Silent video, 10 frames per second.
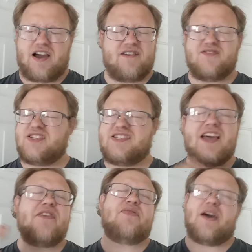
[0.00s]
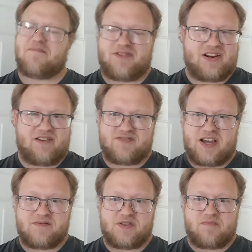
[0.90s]
I've said that plenty of
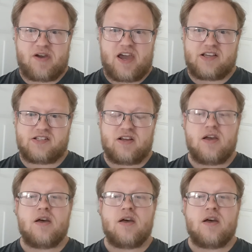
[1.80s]
times in the past.